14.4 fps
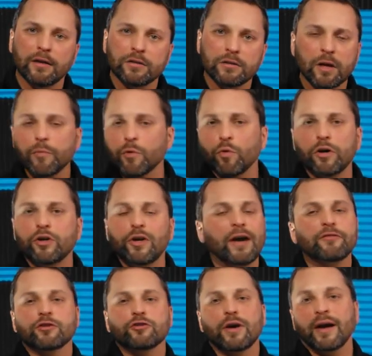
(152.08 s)
Number one, you have
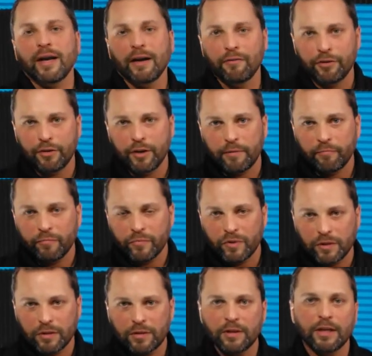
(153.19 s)
to track everything.
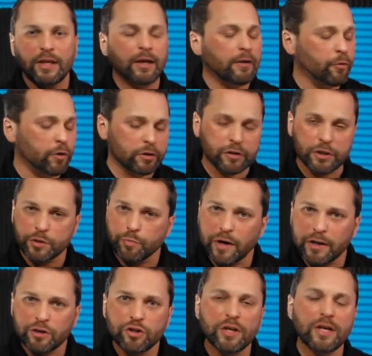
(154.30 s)
Whether it's a
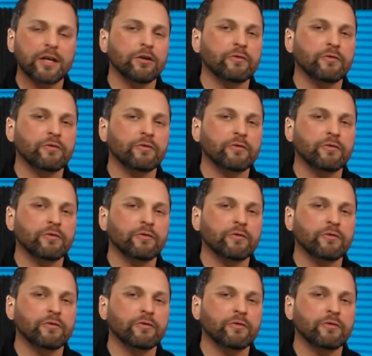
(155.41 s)
spreadsheet,